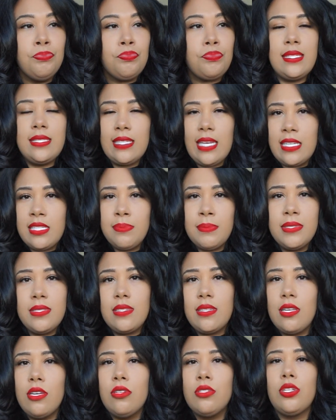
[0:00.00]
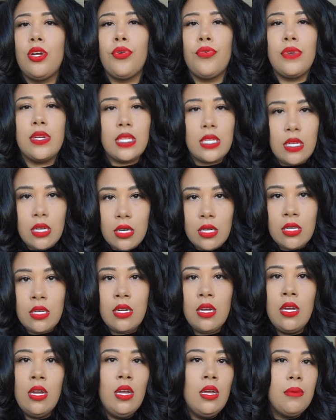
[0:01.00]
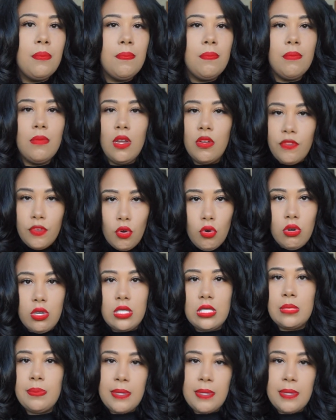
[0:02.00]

Assessment skills are really good, of course,